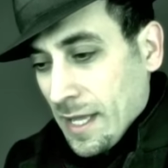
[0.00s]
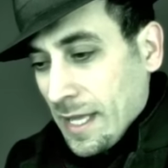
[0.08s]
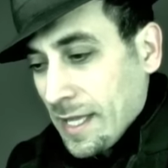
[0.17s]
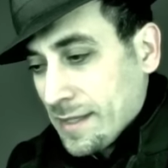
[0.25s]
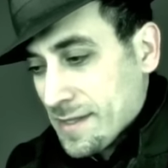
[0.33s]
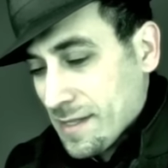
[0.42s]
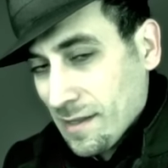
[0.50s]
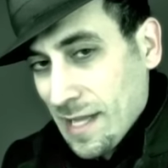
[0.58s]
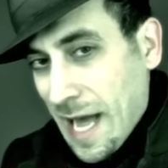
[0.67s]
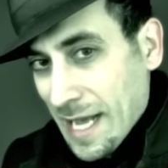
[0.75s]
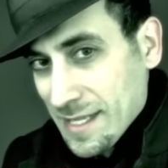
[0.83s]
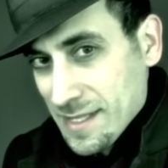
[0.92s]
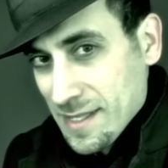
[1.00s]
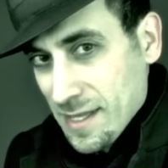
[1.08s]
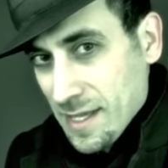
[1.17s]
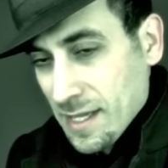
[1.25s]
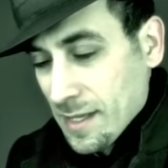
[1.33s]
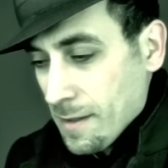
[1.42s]
It's the last
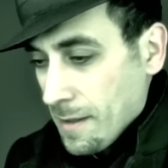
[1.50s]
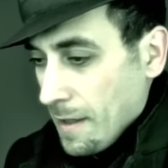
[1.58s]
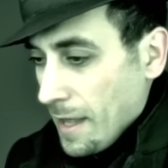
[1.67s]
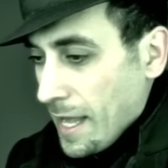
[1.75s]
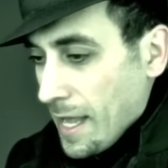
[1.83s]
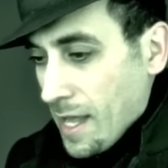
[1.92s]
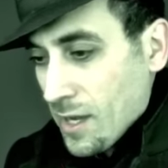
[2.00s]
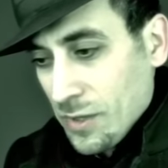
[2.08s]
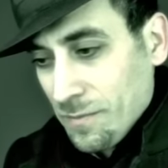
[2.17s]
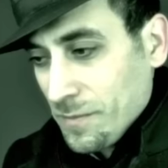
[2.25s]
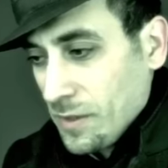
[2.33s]
thing, and